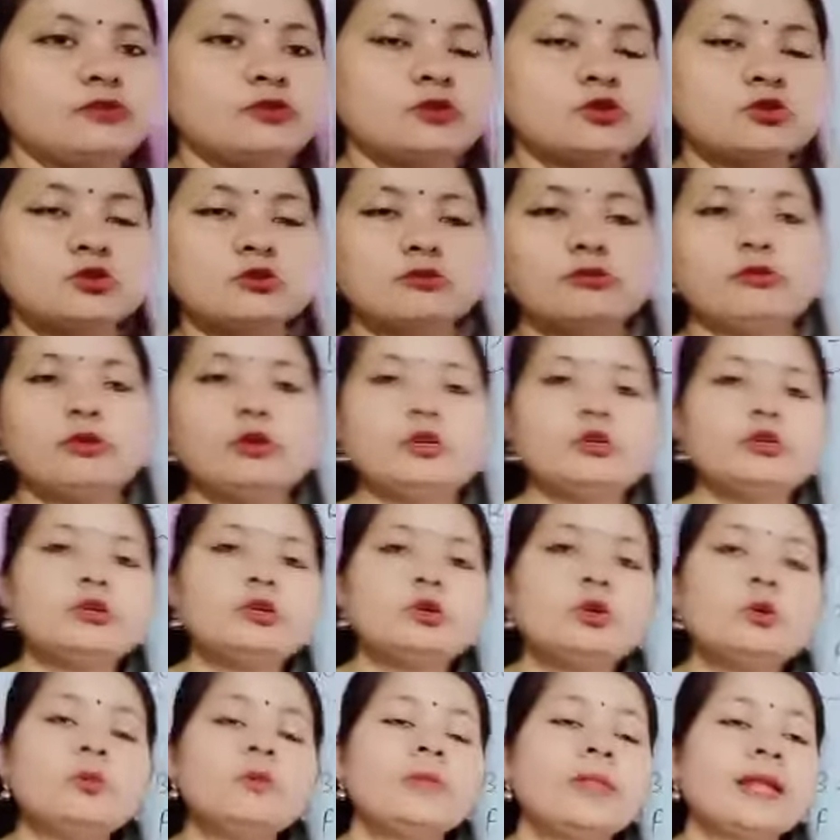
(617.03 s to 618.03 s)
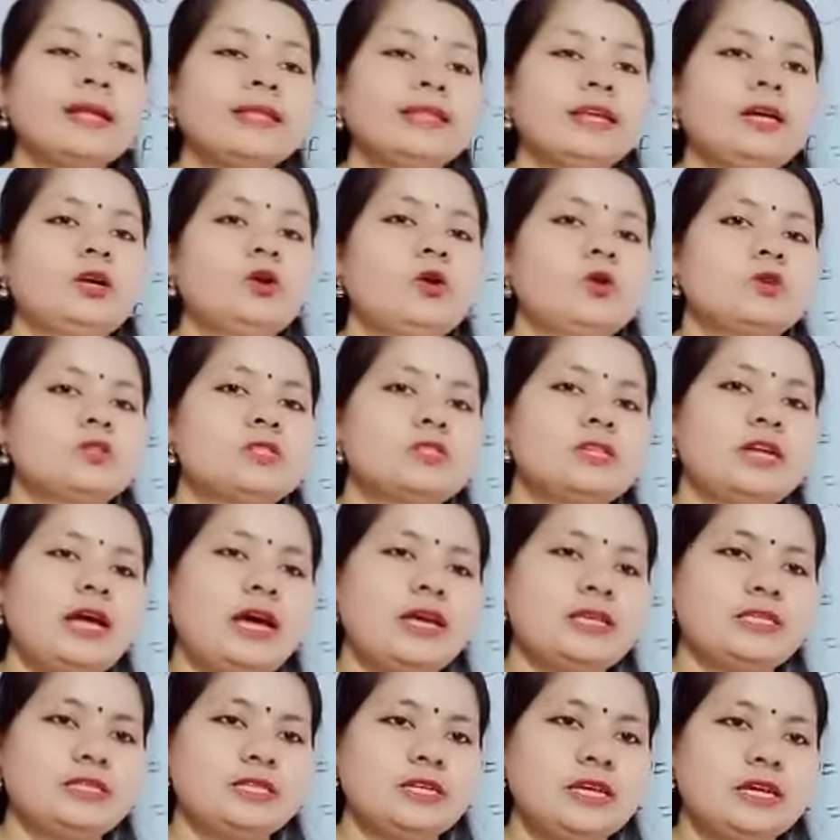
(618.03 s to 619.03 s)
First of all, you know that
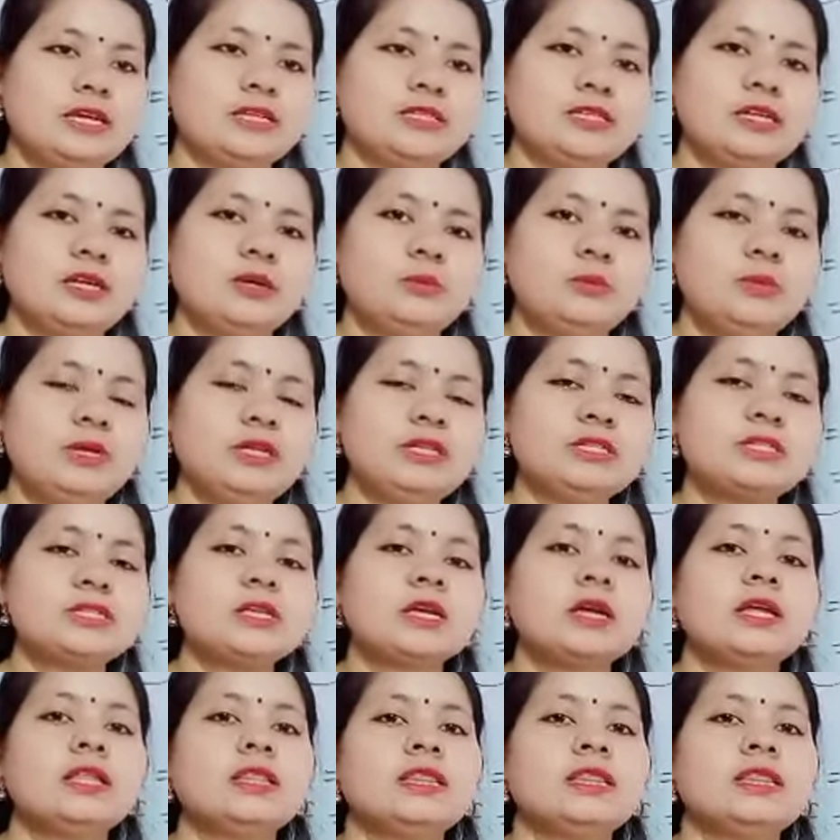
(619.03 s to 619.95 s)
oxidizing agent means